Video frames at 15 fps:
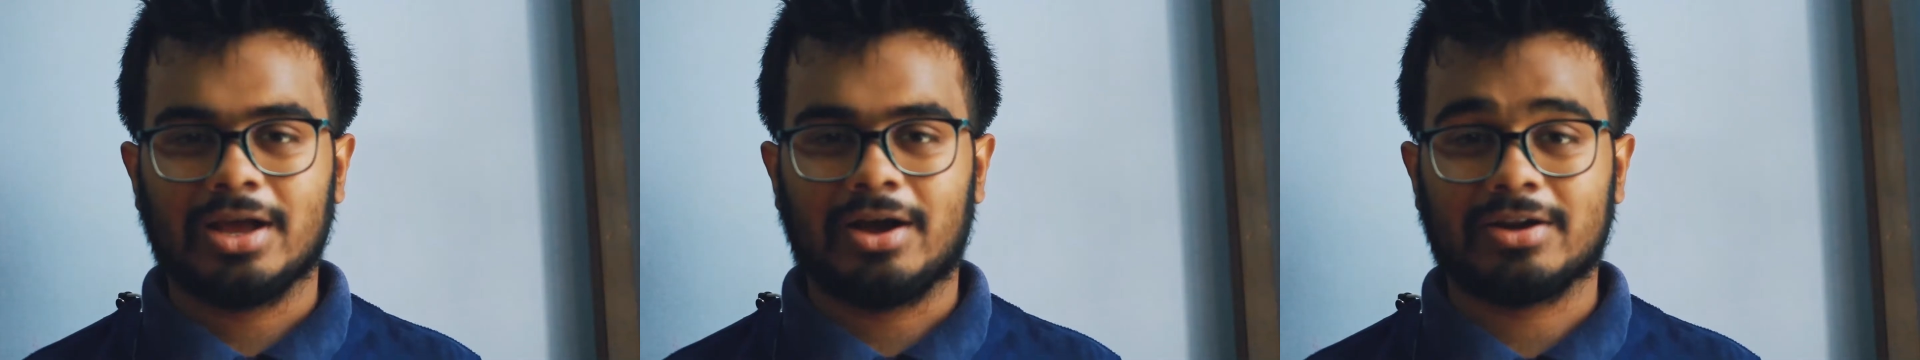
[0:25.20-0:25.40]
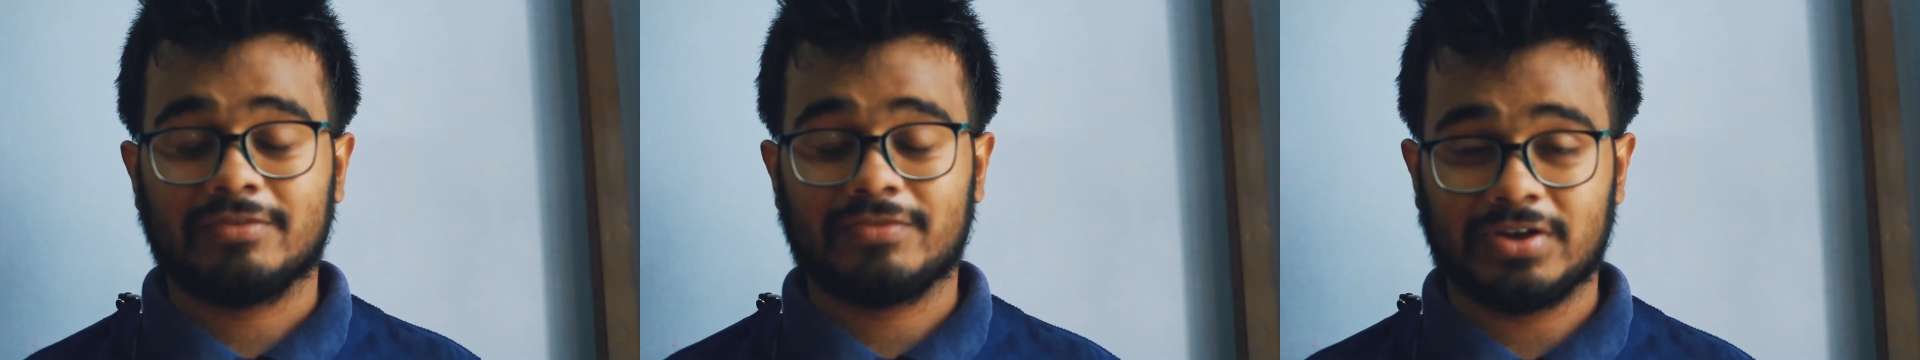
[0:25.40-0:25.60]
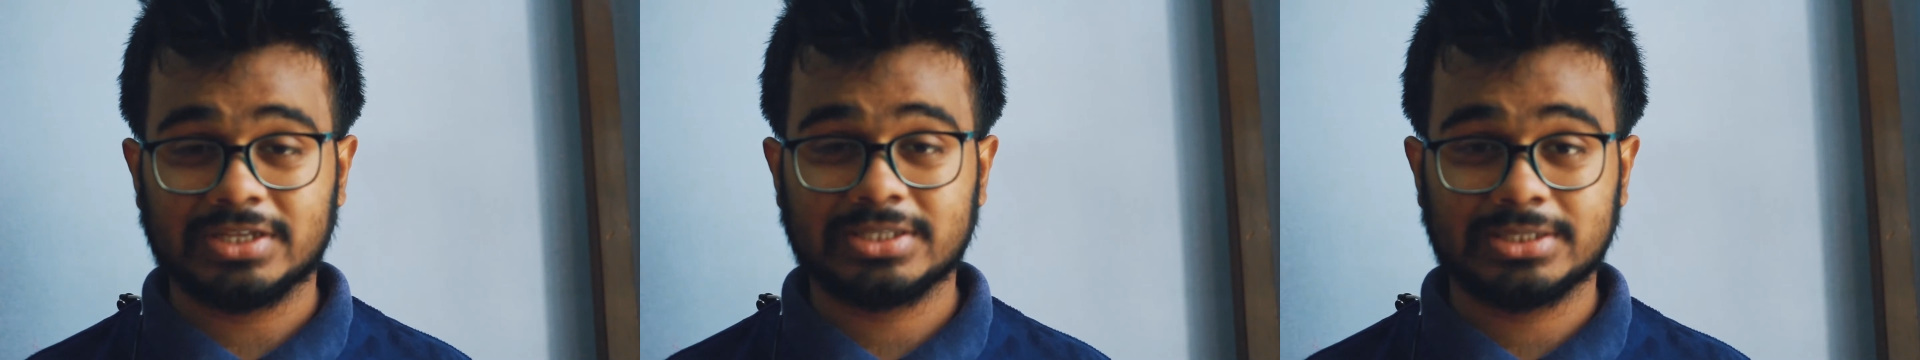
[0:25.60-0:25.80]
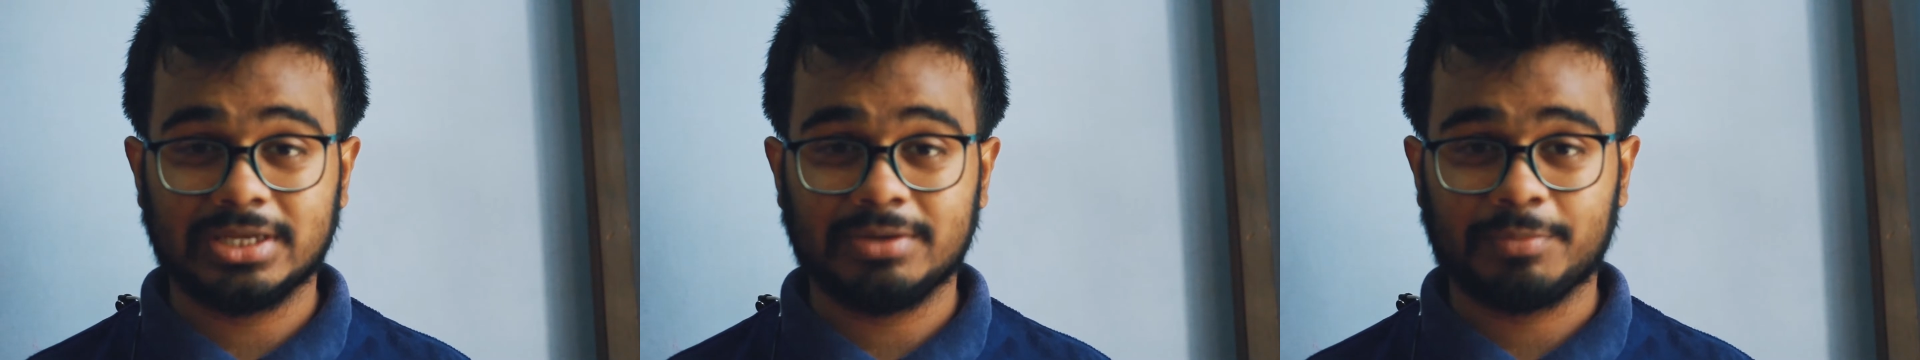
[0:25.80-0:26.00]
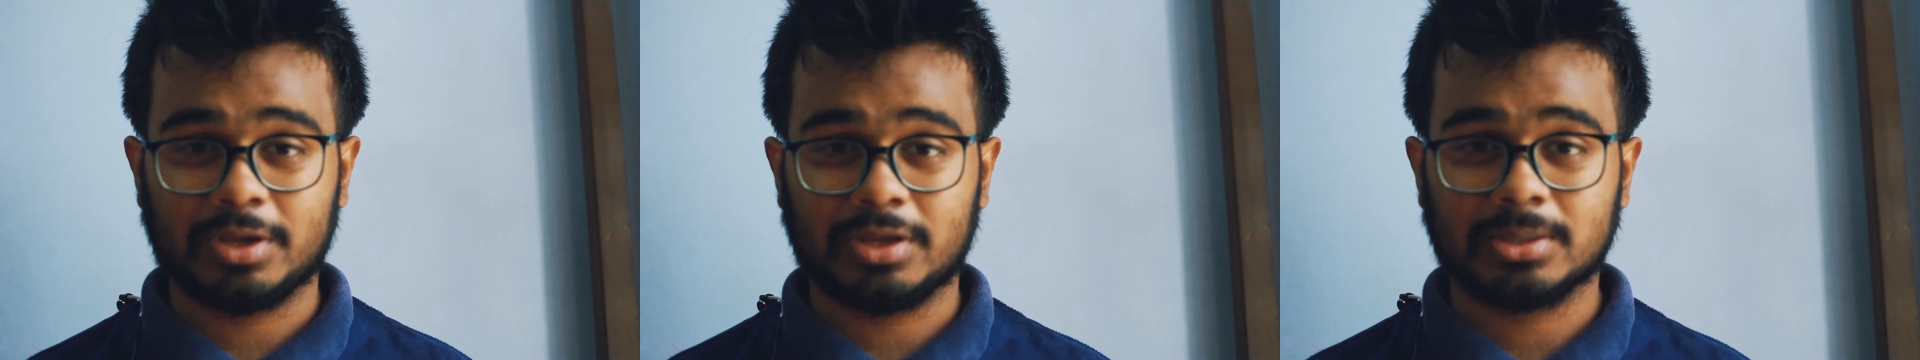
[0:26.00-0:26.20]
The first
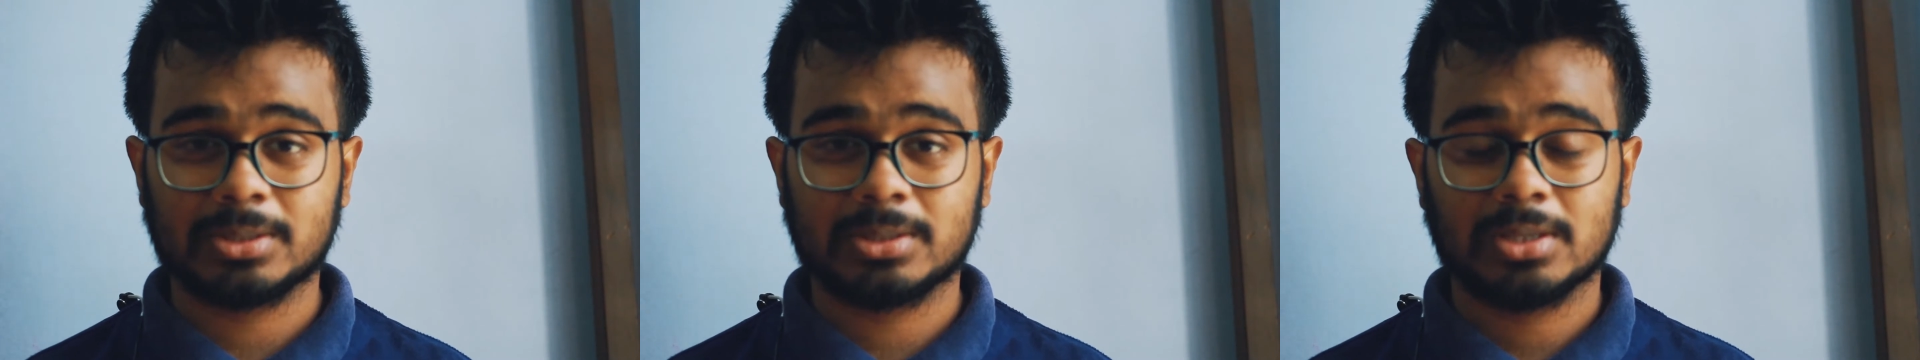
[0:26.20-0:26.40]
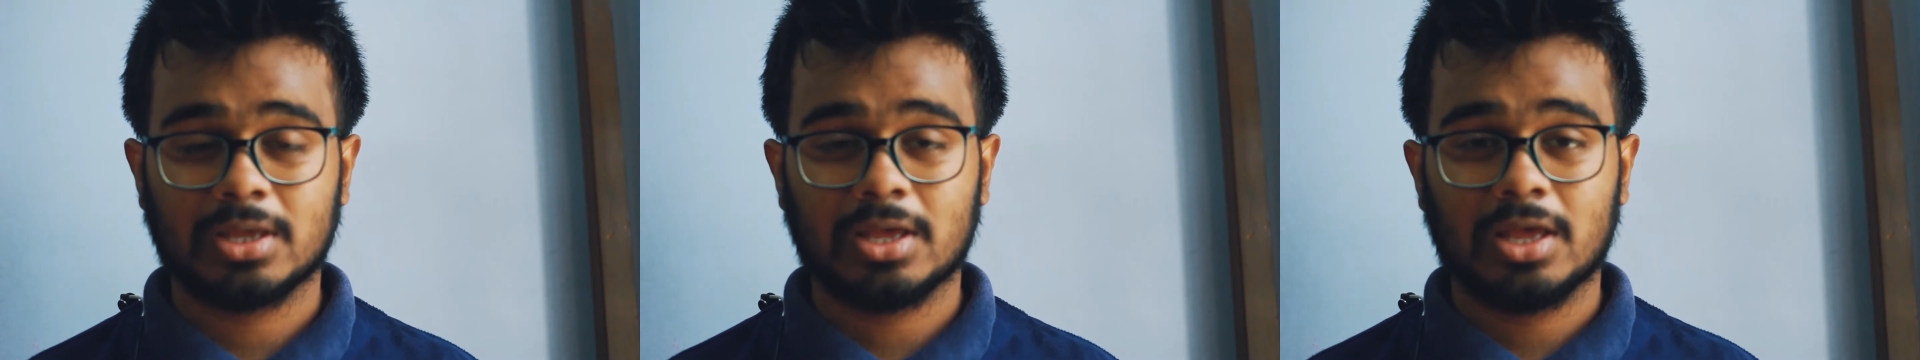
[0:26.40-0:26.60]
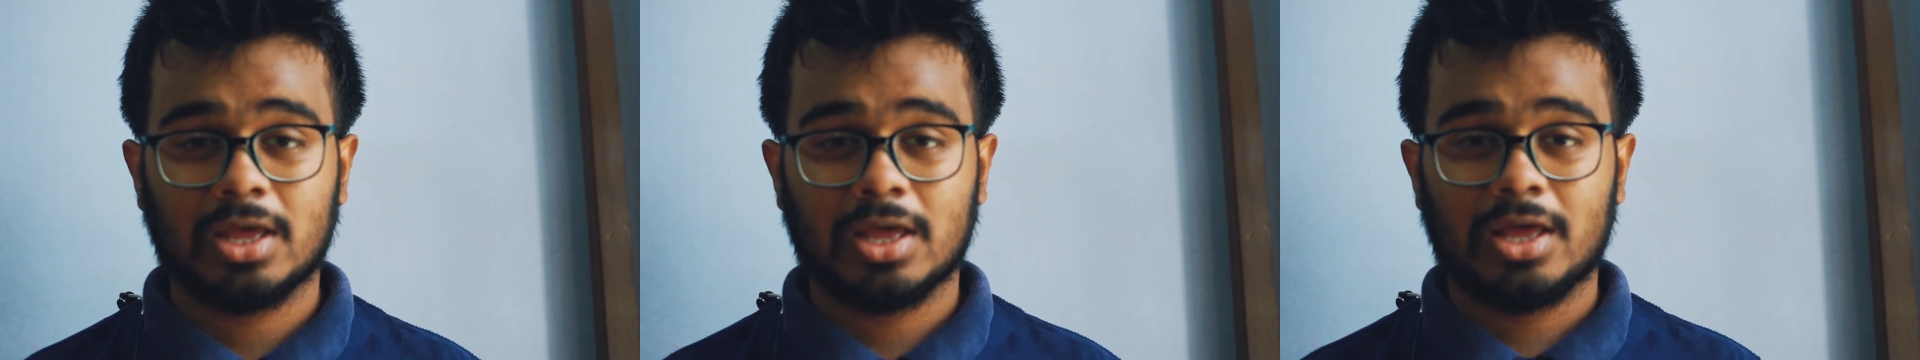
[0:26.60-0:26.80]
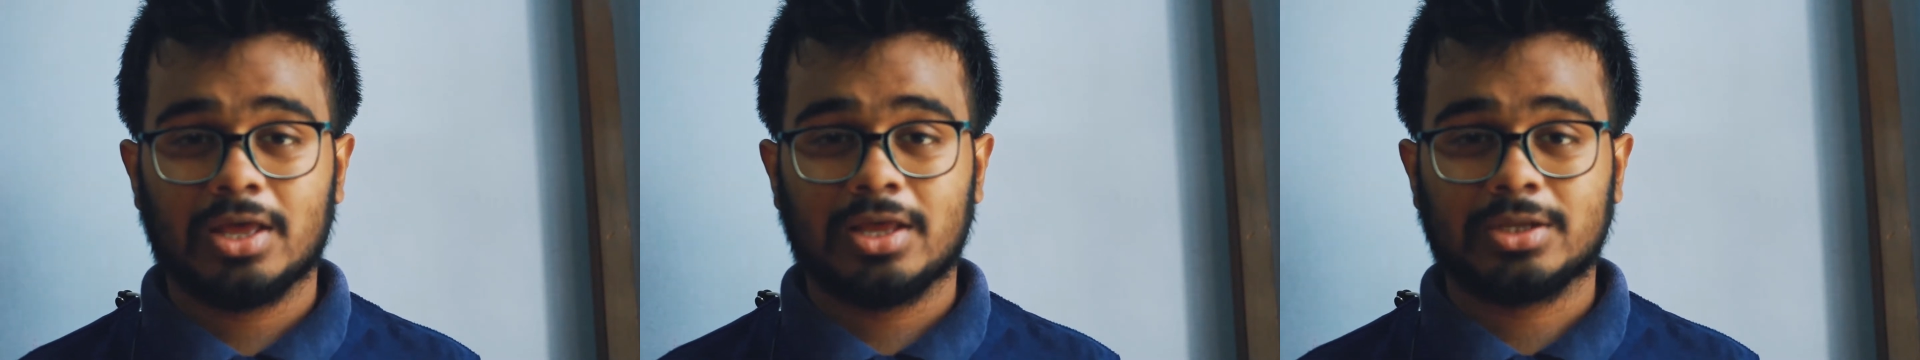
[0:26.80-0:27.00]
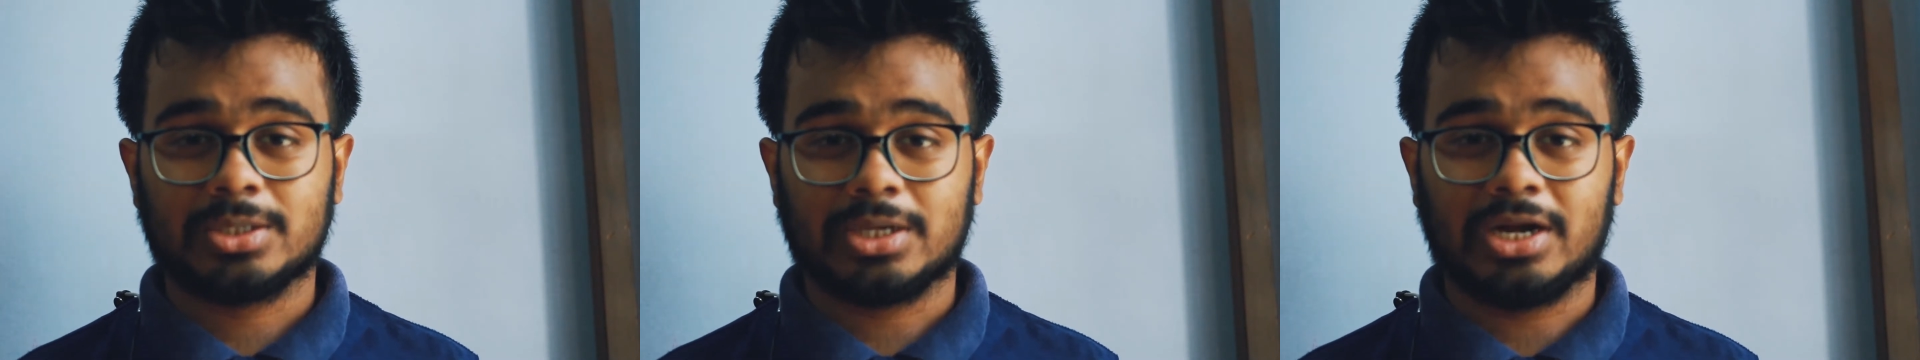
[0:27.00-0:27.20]
tip is
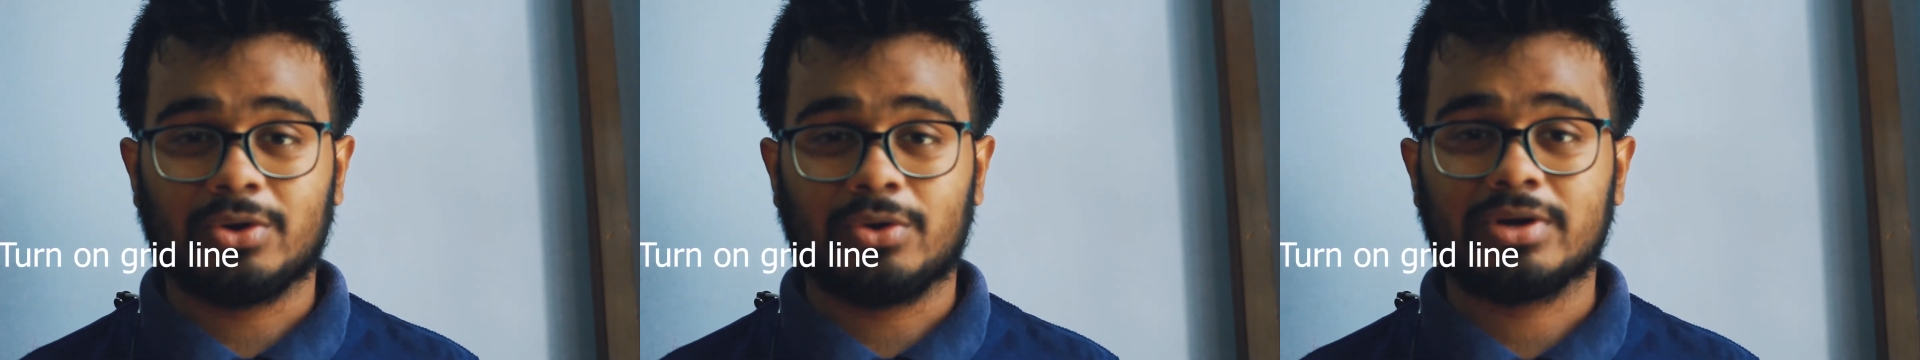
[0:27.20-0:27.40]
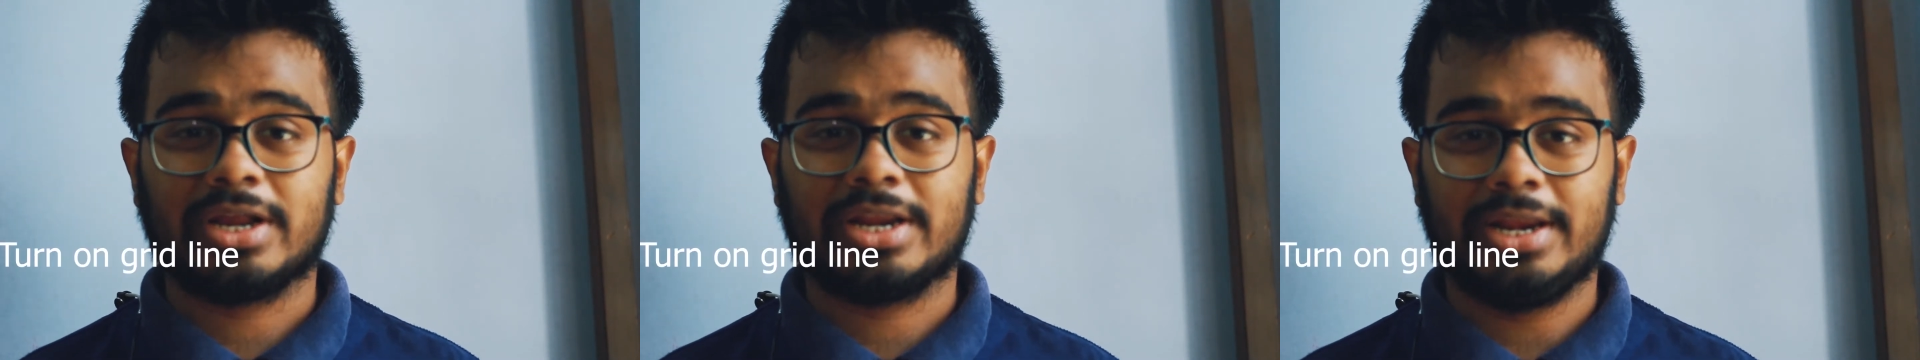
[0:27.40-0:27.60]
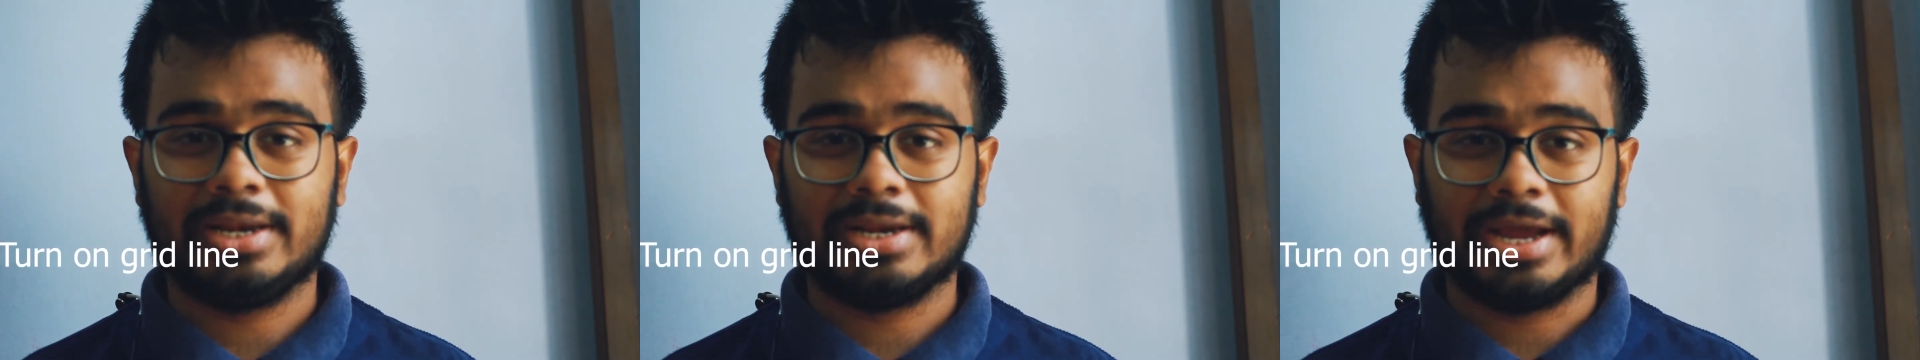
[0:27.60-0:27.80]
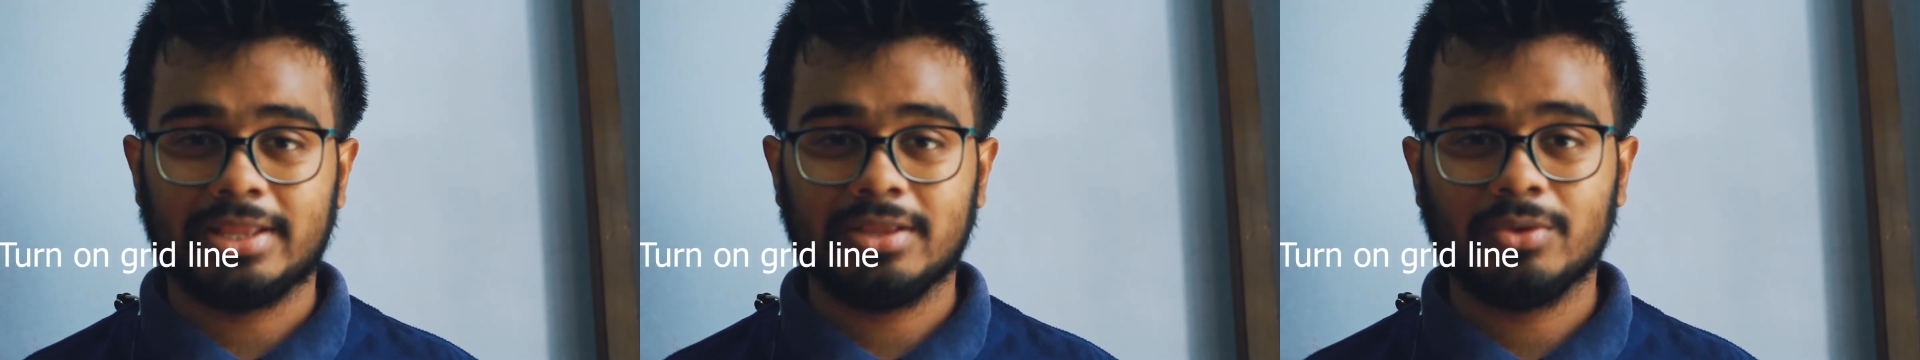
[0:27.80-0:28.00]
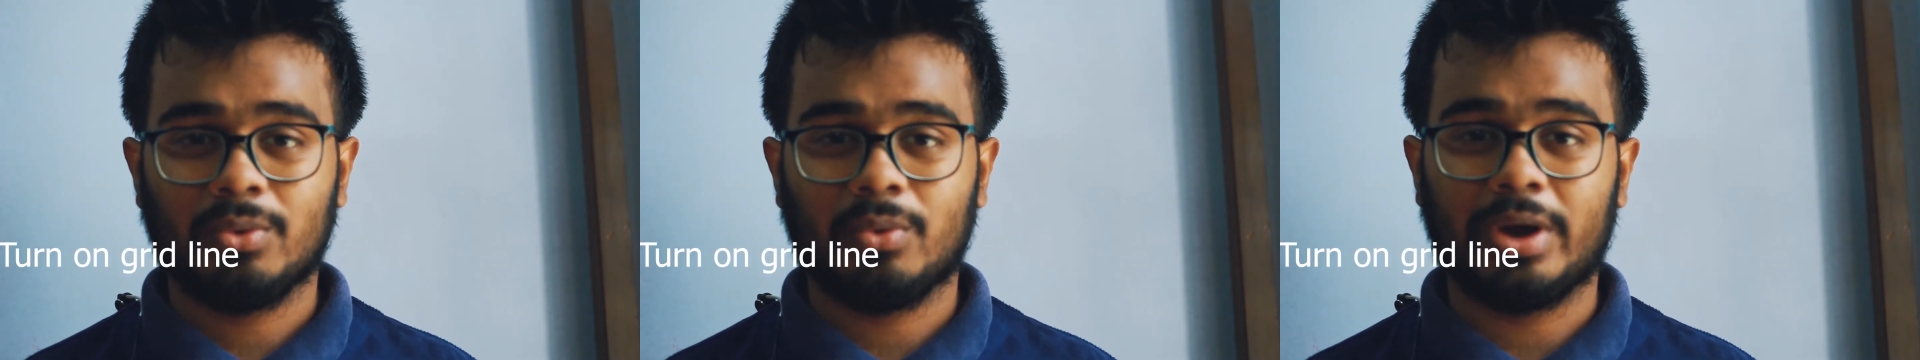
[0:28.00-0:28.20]
turn on the gridline